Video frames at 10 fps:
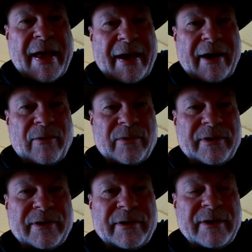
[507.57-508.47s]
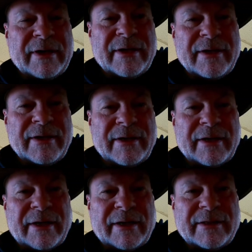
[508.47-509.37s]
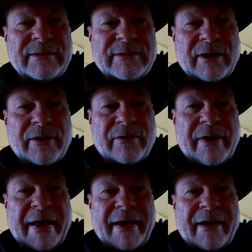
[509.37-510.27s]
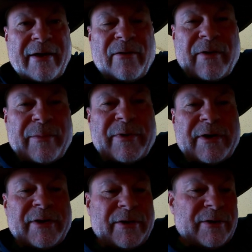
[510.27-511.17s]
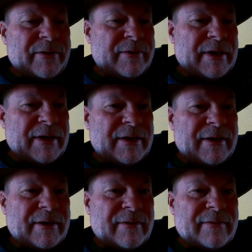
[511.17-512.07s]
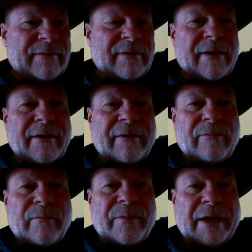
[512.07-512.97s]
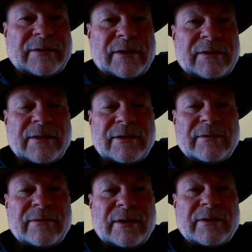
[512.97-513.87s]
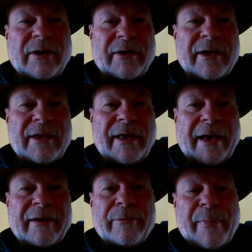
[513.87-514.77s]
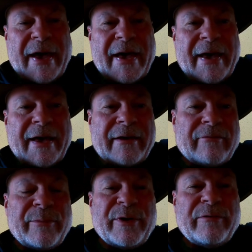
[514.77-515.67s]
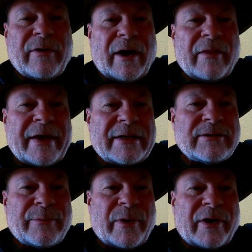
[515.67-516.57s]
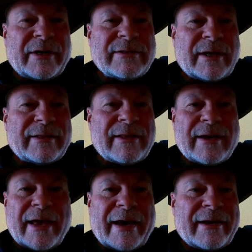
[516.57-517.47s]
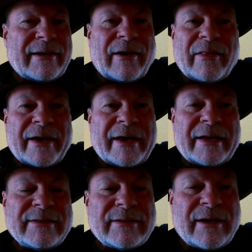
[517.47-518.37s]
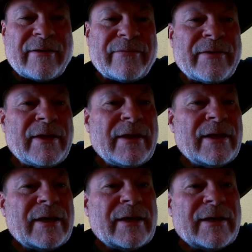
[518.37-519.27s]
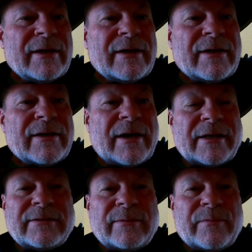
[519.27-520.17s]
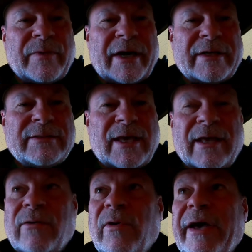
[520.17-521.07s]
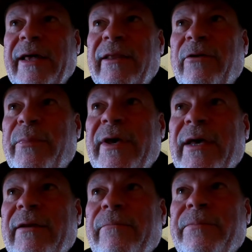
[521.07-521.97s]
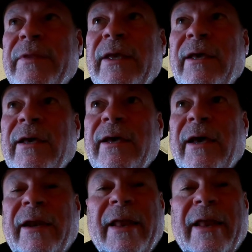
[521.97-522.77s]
hour. And so now what I'm going to do is I took the turkey out of the bag, removed all the extra parts like the neck and all that kind of stuff, cut some skin away a little bit, and